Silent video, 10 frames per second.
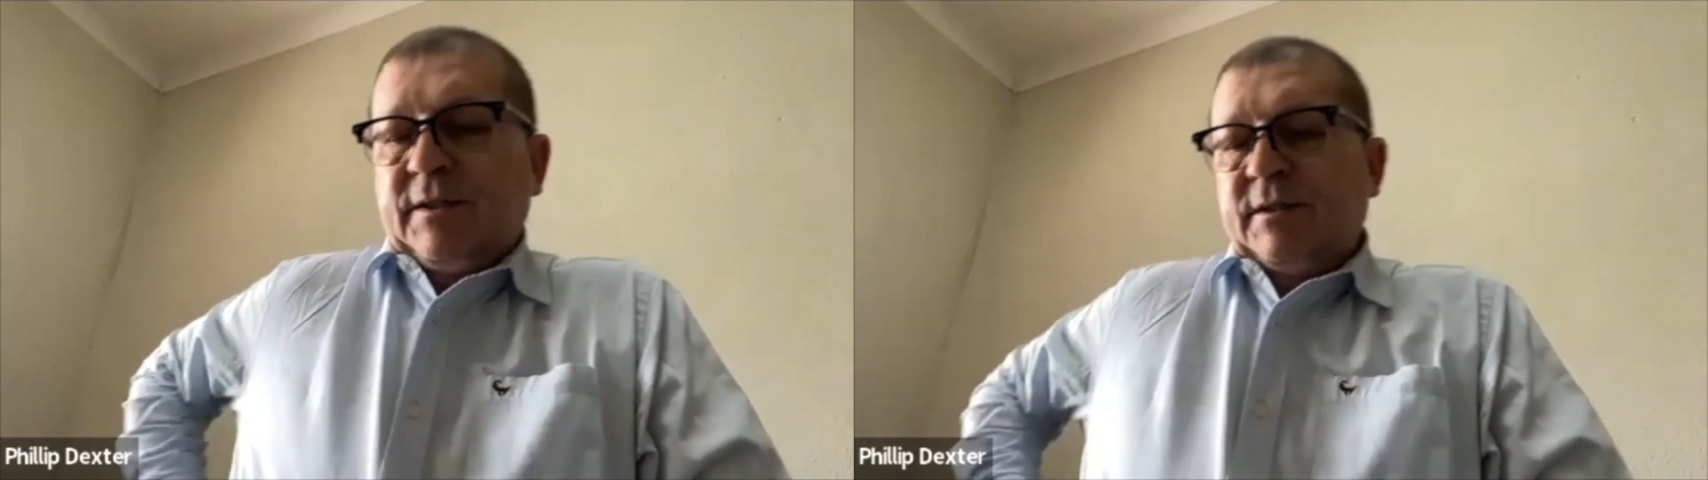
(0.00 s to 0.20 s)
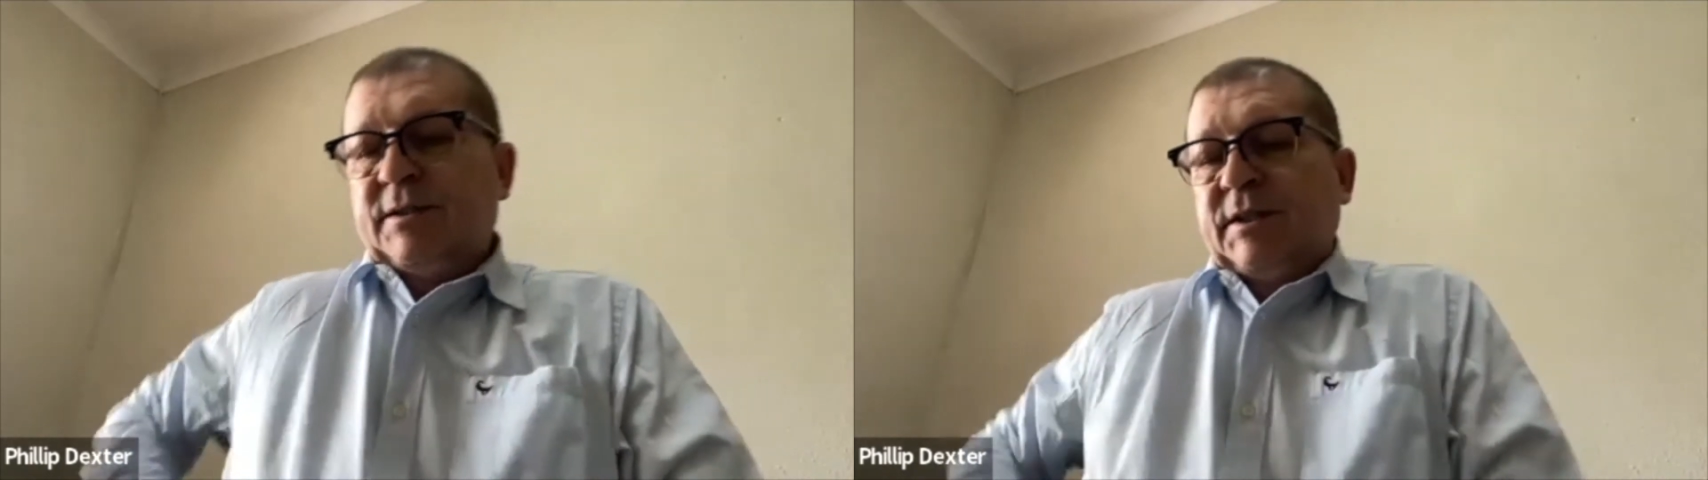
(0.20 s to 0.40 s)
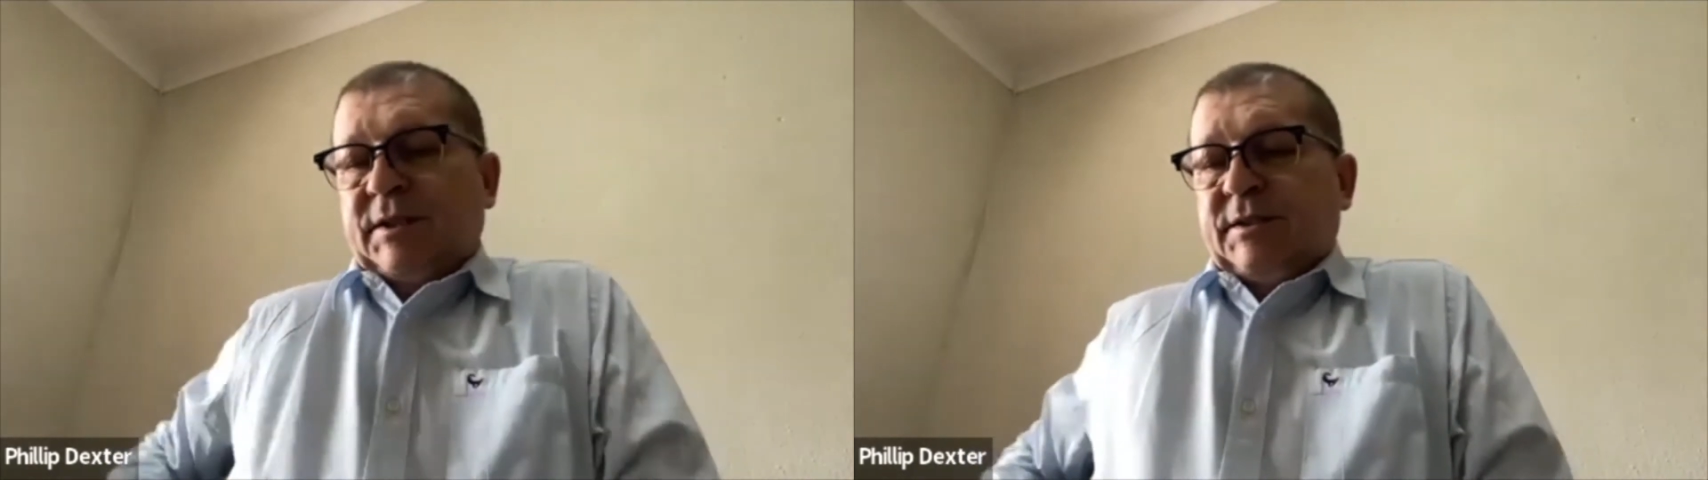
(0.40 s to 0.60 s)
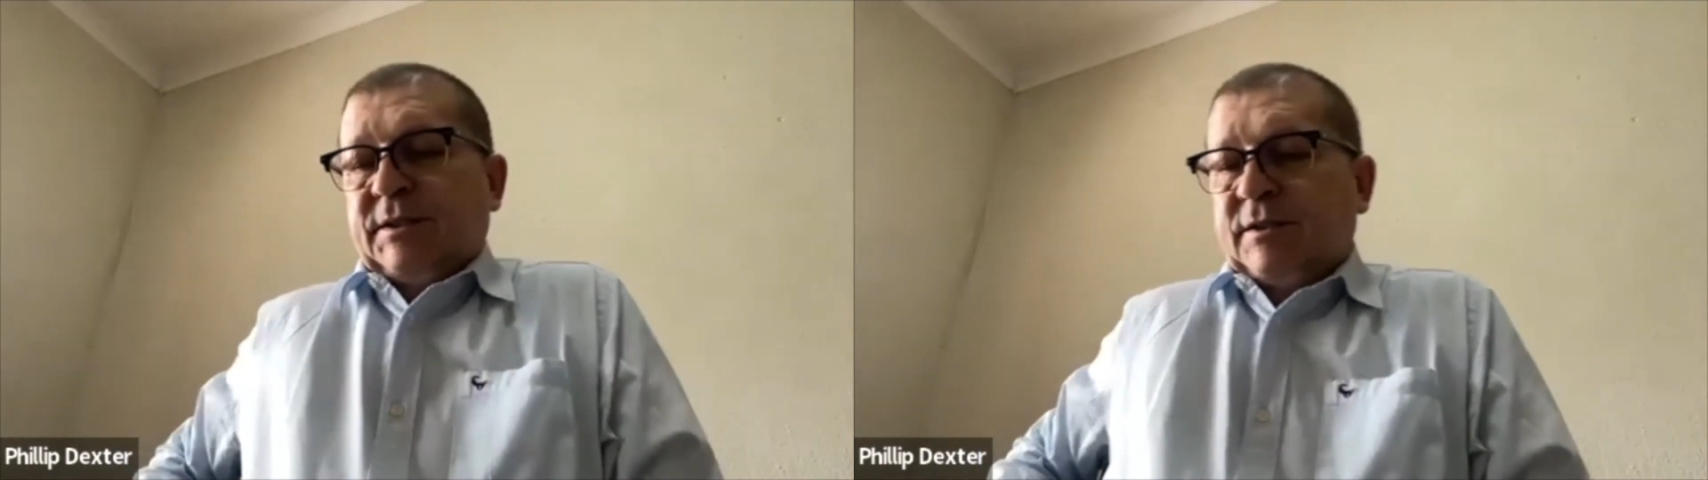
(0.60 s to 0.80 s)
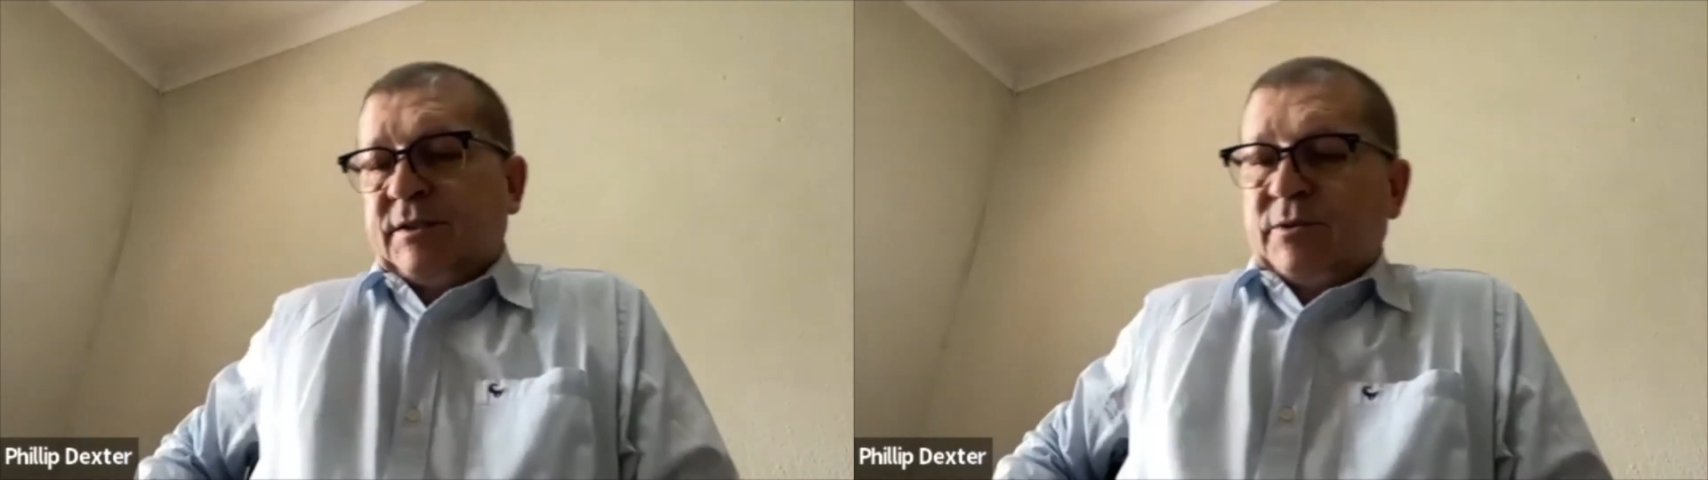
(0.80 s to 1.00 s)
cities,
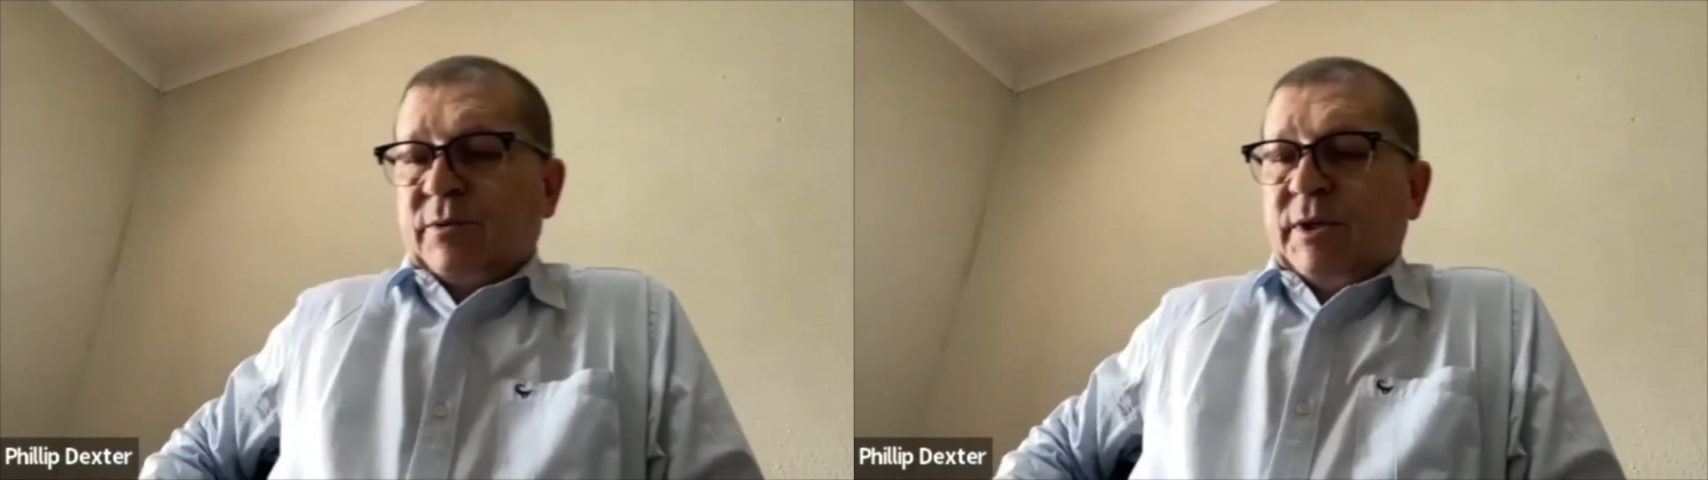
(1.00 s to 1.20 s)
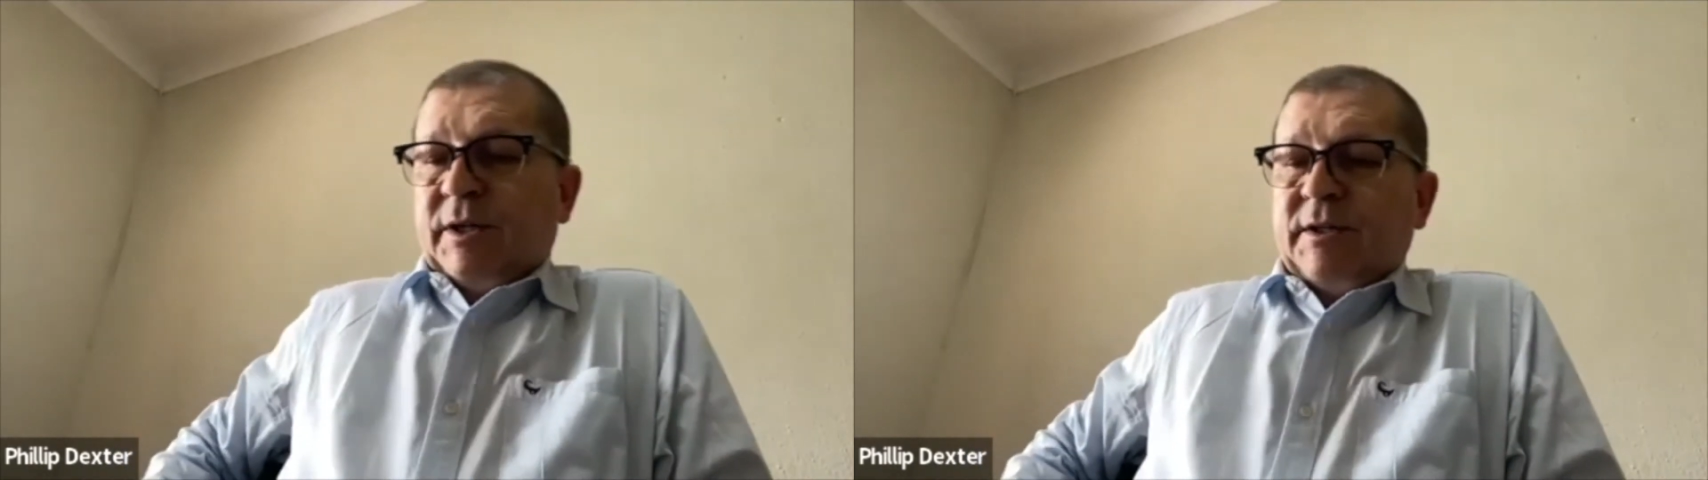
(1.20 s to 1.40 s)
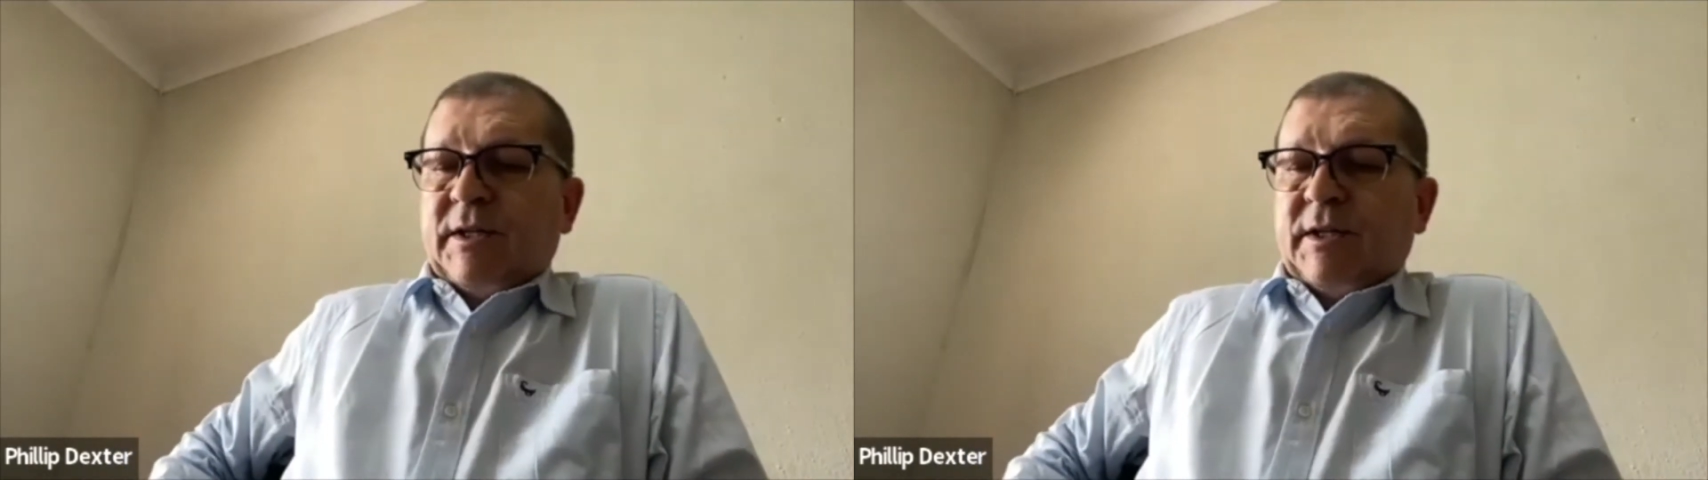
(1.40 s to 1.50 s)
as it were,